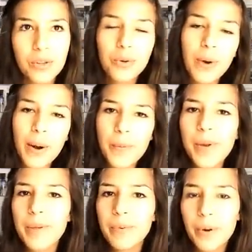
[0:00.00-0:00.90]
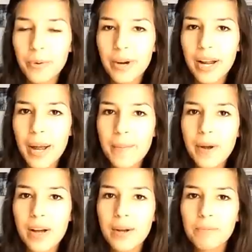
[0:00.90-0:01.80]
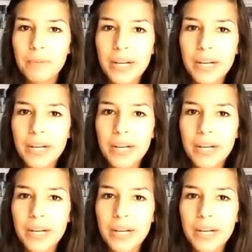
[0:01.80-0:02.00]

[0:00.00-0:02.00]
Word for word: throughout my program, um,